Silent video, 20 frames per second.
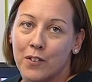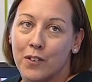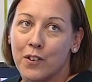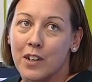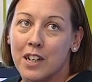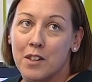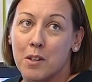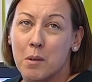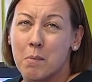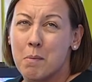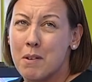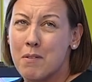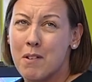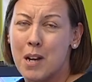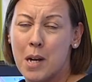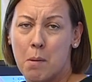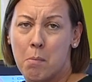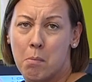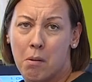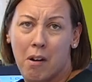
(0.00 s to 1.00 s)
voice and be
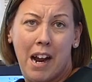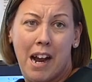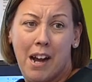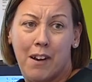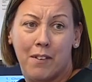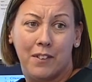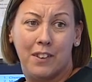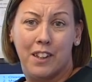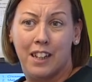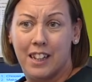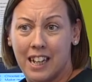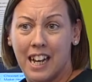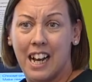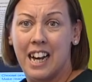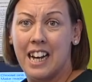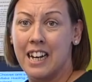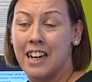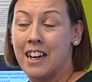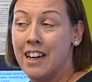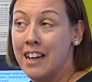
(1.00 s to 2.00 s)
really proud that
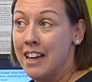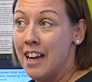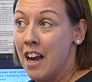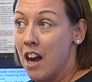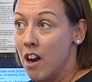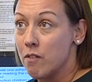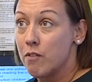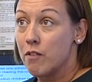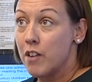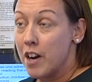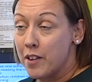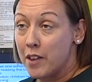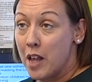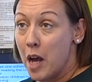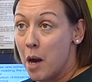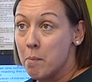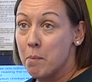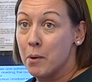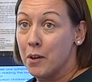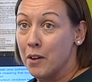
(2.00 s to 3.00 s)
they have read
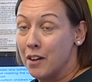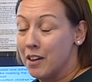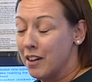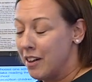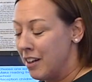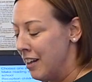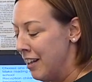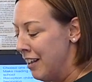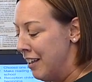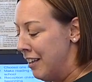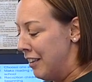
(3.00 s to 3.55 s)
that book.